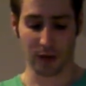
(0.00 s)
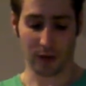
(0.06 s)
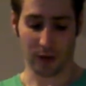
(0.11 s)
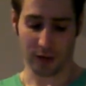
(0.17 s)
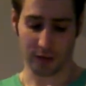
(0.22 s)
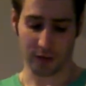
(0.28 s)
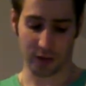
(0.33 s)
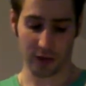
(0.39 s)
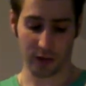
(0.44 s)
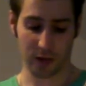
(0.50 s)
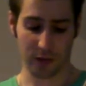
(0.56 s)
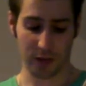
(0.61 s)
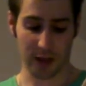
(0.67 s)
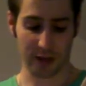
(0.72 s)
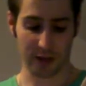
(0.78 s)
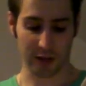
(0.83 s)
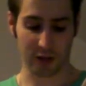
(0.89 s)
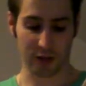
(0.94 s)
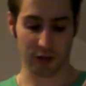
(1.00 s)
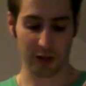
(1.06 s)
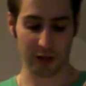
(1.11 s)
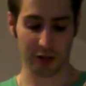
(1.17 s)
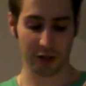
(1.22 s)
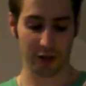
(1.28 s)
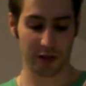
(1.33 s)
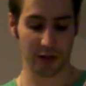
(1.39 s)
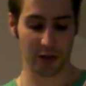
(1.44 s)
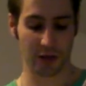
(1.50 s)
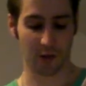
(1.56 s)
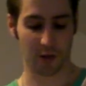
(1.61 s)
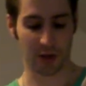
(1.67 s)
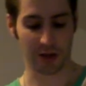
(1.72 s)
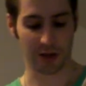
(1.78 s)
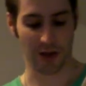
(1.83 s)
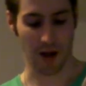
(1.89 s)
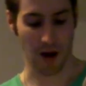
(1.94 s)
of so great a tragedy
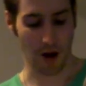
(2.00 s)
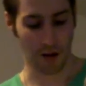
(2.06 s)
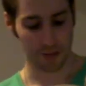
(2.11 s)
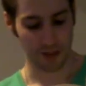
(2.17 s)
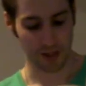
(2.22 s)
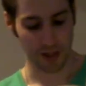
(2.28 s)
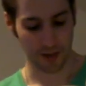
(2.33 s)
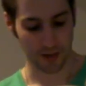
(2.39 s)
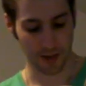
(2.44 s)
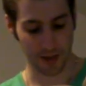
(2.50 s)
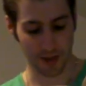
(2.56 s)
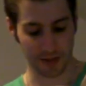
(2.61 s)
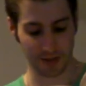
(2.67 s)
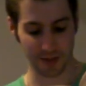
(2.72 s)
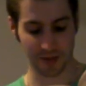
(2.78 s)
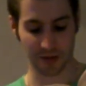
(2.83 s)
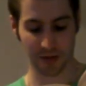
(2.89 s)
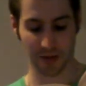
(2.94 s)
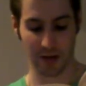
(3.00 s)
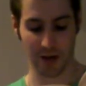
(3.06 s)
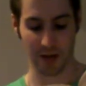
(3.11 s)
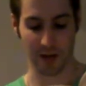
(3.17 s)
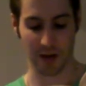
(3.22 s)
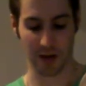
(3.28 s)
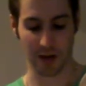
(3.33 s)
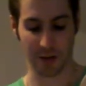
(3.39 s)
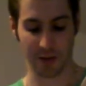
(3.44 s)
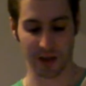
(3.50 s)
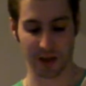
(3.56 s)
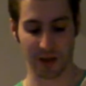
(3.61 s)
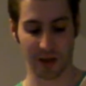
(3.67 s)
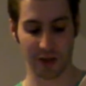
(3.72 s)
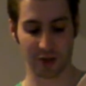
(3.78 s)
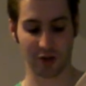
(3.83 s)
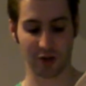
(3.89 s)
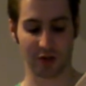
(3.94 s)
was an object lesson in the
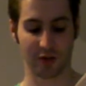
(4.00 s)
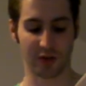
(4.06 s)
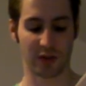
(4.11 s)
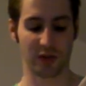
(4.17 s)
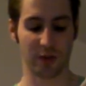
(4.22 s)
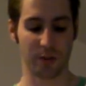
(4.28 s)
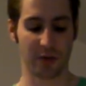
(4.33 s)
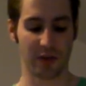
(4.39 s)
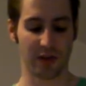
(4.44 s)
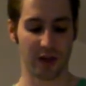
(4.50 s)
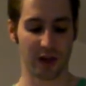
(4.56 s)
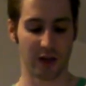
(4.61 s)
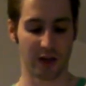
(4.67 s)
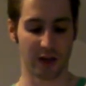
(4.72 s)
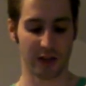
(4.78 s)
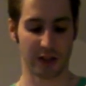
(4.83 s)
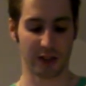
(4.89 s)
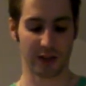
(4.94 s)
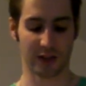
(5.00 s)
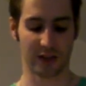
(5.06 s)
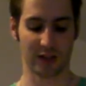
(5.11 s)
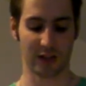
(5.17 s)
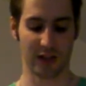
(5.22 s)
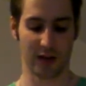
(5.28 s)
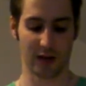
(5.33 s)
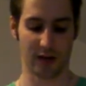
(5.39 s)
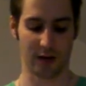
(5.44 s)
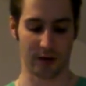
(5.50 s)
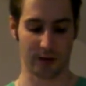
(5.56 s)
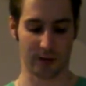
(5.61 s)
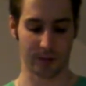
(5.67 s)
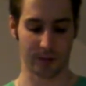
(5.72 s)
limitation of sympathetic understanding.